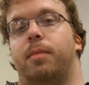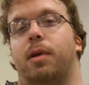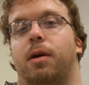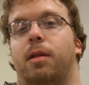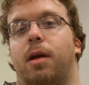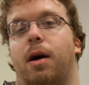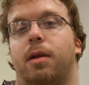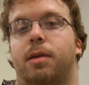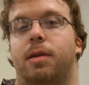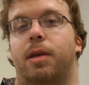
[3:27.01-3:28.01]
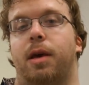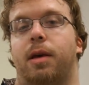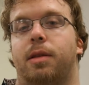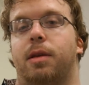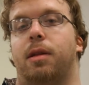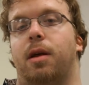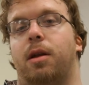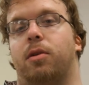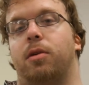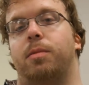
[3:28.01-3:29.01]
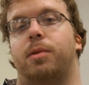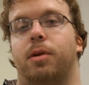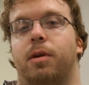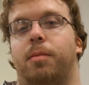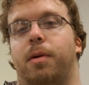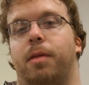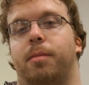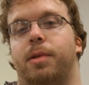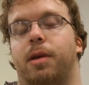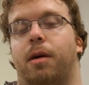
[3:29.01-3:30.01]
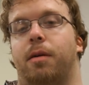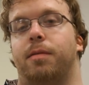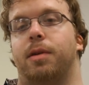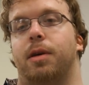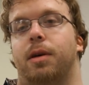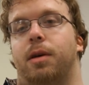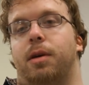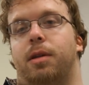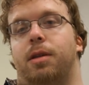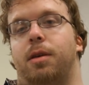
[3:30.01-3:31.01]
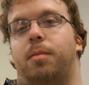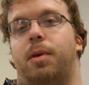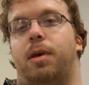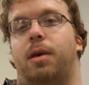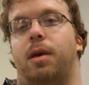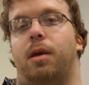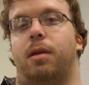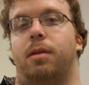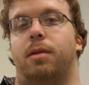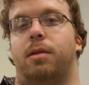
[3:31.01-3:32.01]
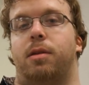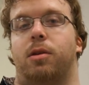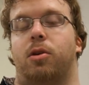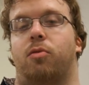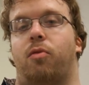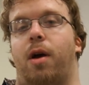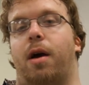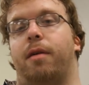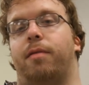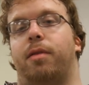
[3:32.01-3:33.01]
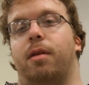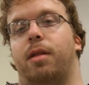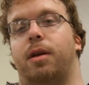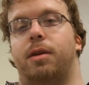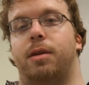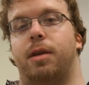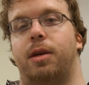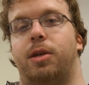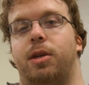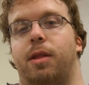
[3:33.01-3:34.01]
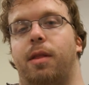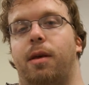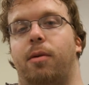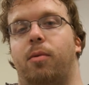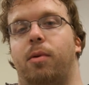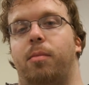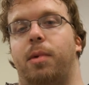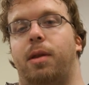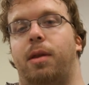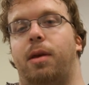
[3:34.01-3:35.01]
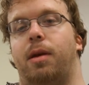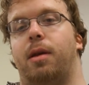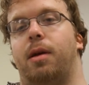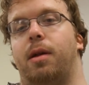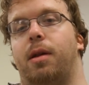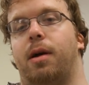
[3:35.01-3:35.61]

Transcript: a lot of states and a lot of groups took it upon themselves to begin to craft the legislation that would be needed